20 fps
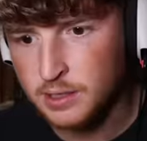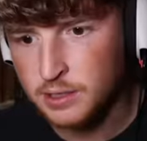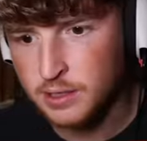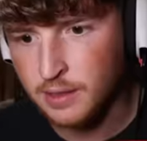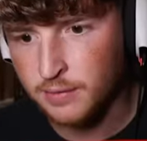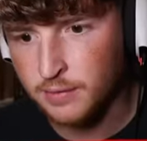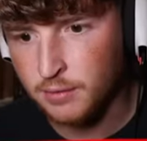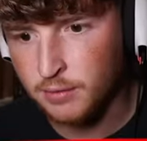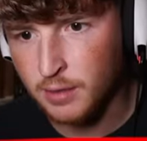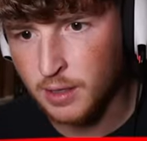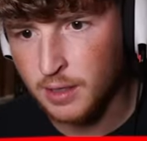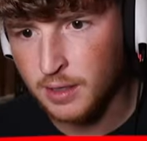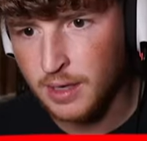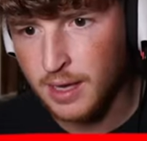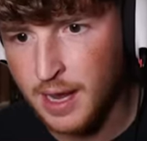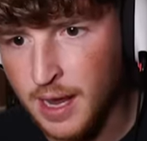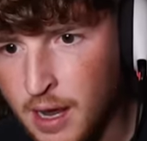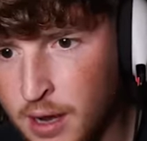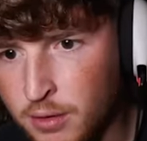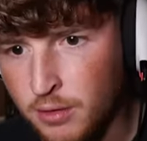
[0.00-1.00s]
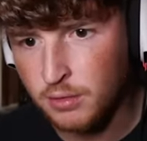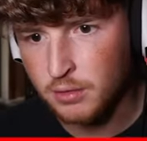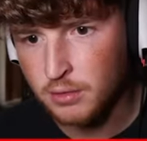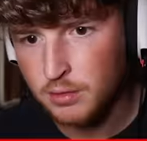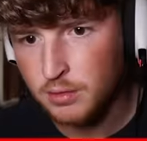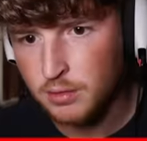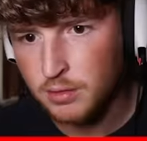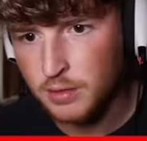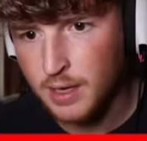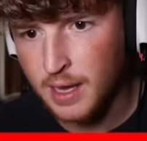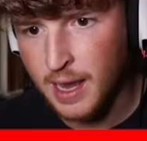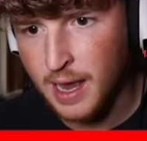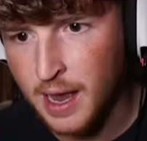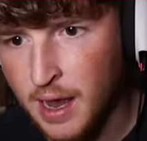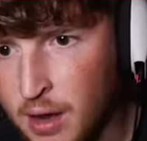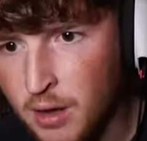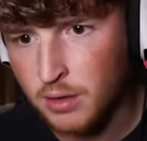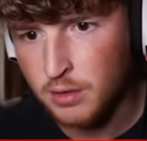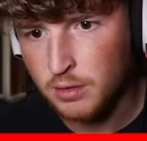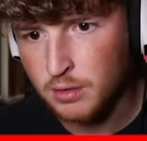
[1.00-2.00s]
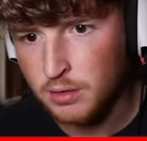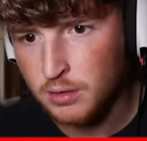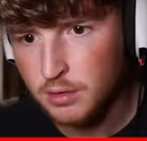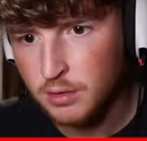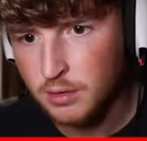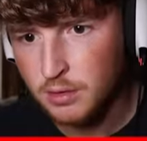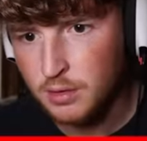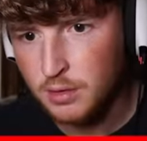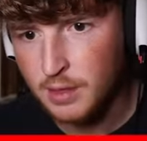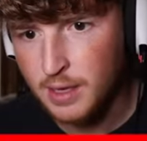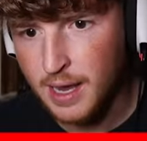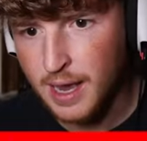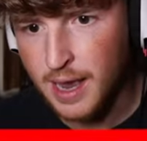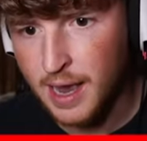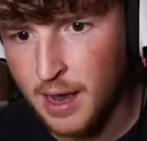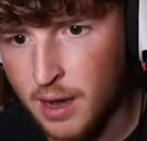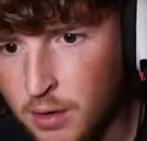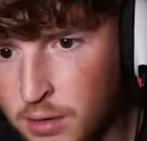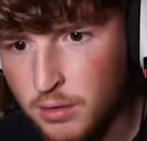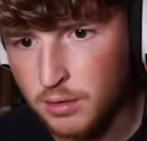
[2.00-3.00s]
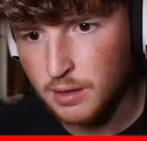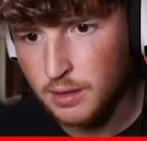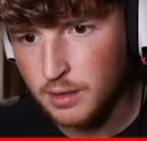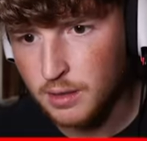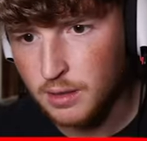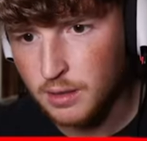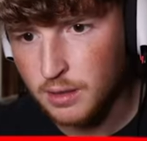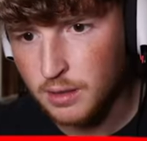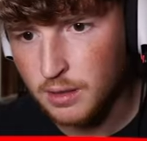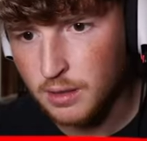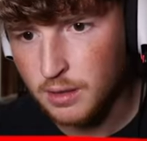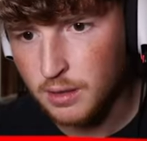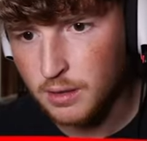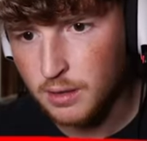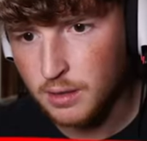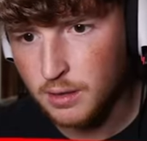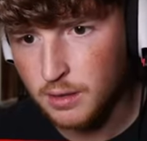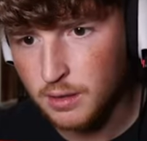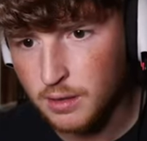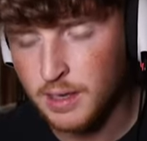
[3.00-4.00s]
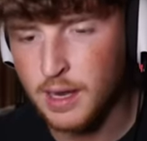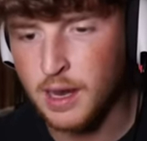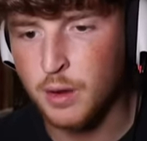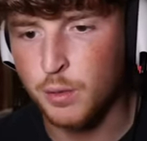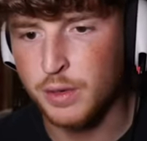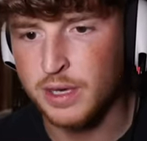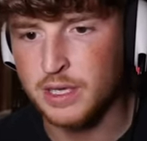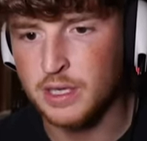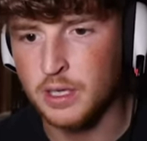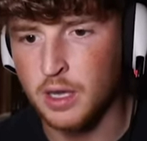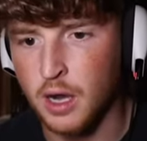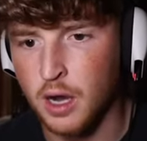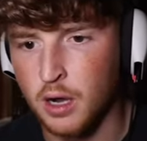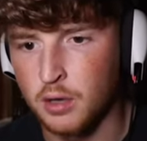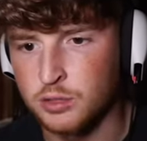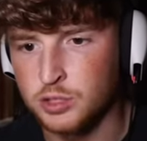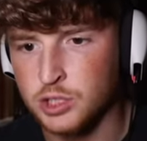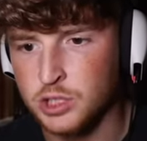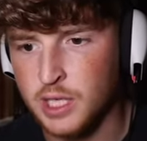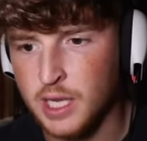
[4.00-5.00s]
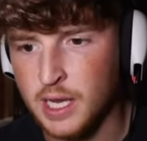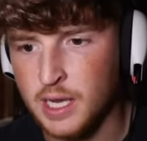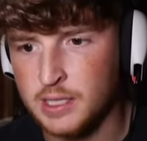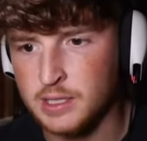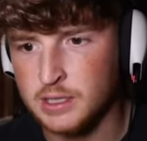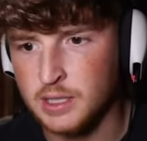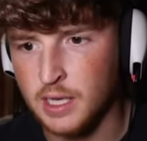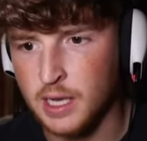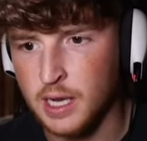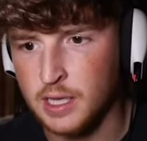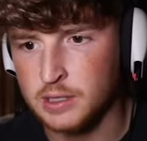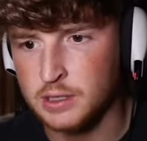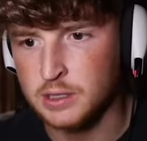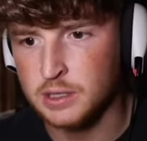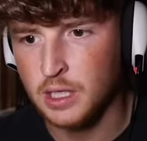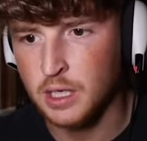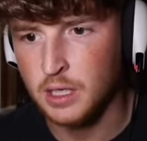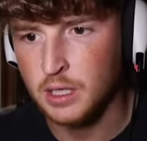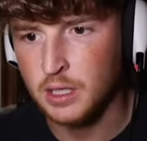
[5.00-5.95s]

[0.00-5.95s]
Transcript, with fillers: I just have to run. Ow. Ow. Ow. There we go. Jesus.